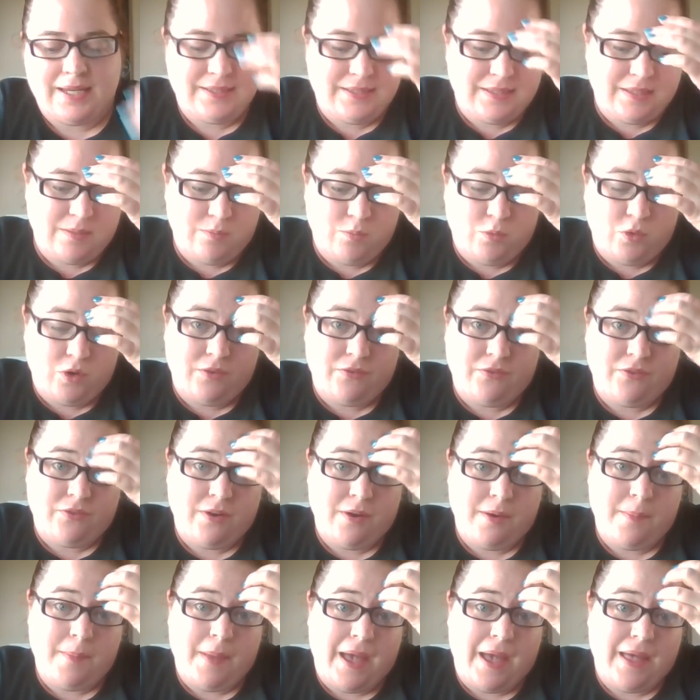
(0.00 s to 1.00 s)
some more
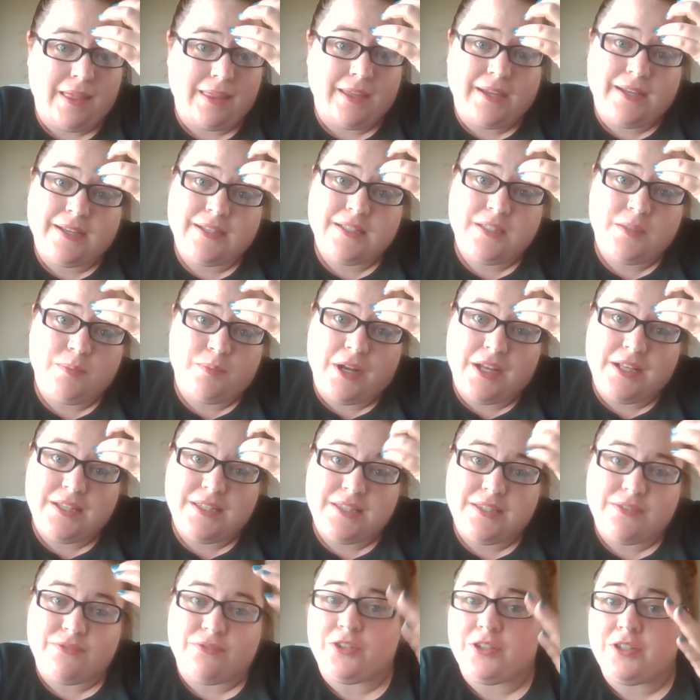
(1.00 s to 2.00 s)
from AliExpress
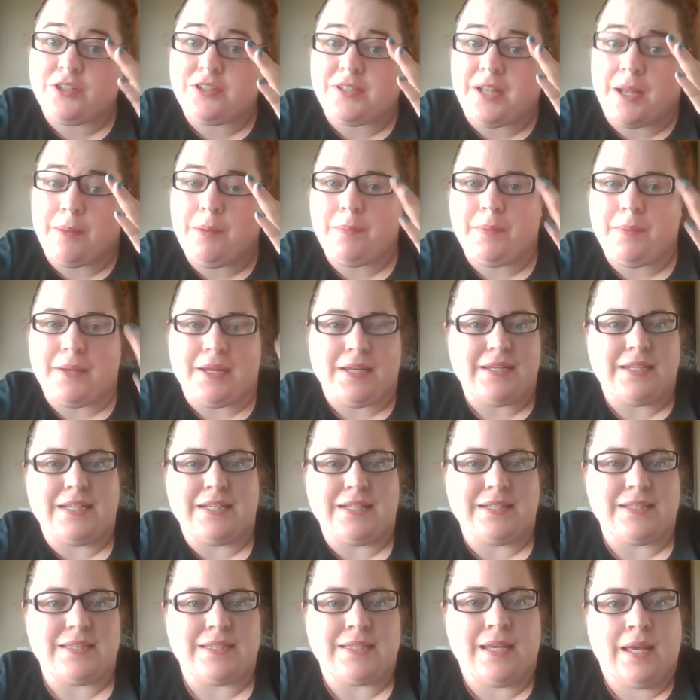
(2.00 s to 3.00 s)
for diamond
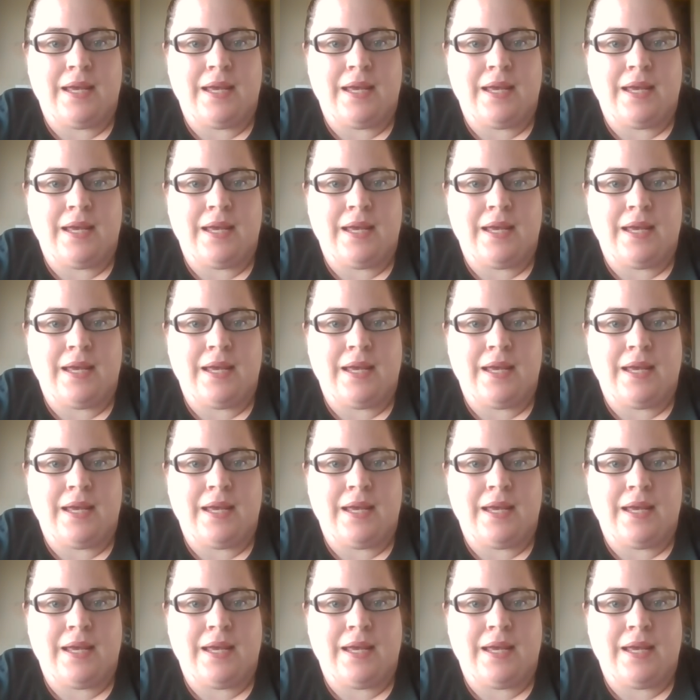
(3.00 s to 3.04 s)
paintings.